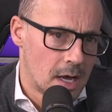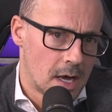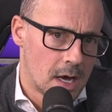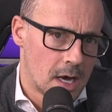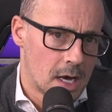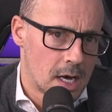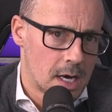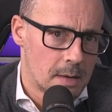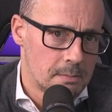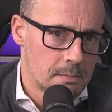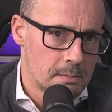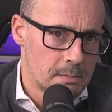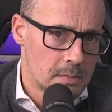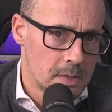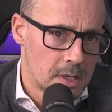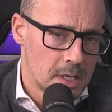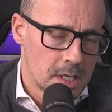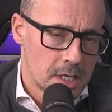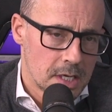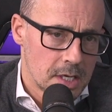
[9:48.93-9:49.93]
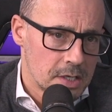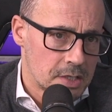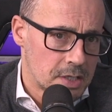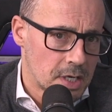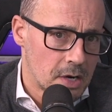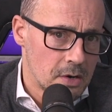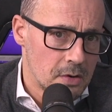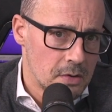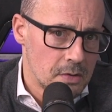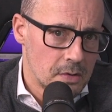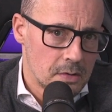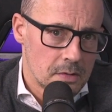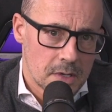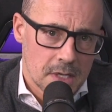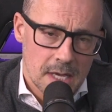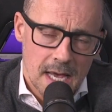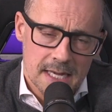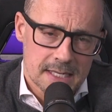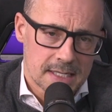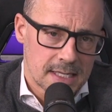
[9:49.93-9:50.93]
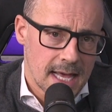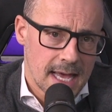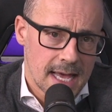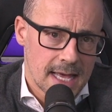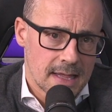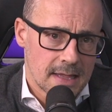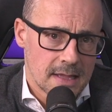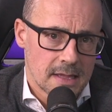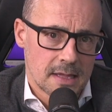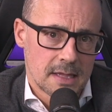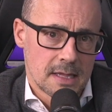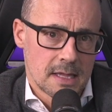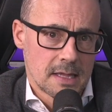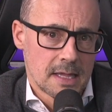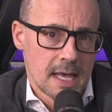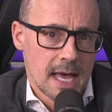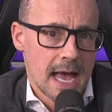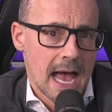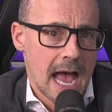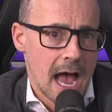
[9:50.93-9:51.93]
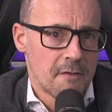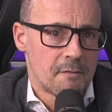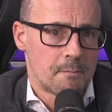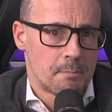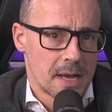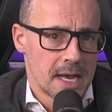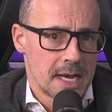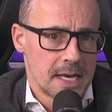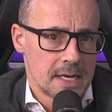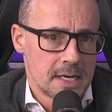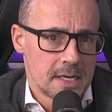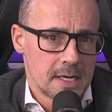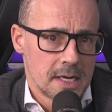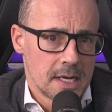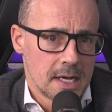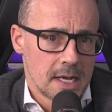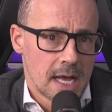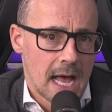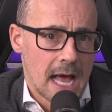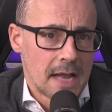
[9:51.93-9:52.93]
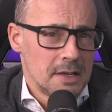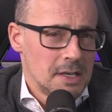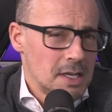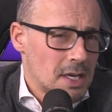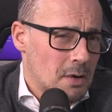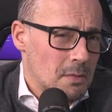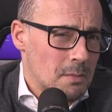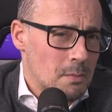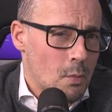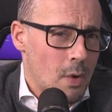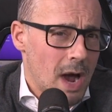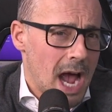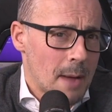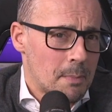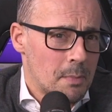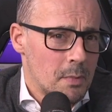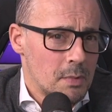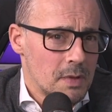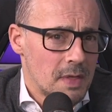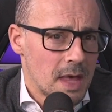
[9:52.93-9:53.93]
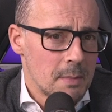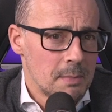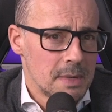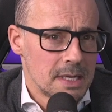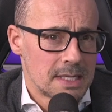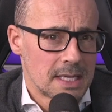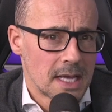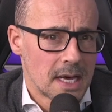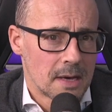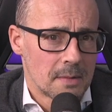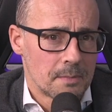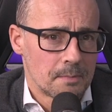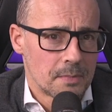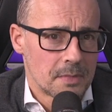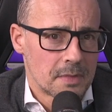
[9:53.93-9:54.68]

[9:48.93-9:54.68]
Um, so yes, there there have been, and you know what happened with them is that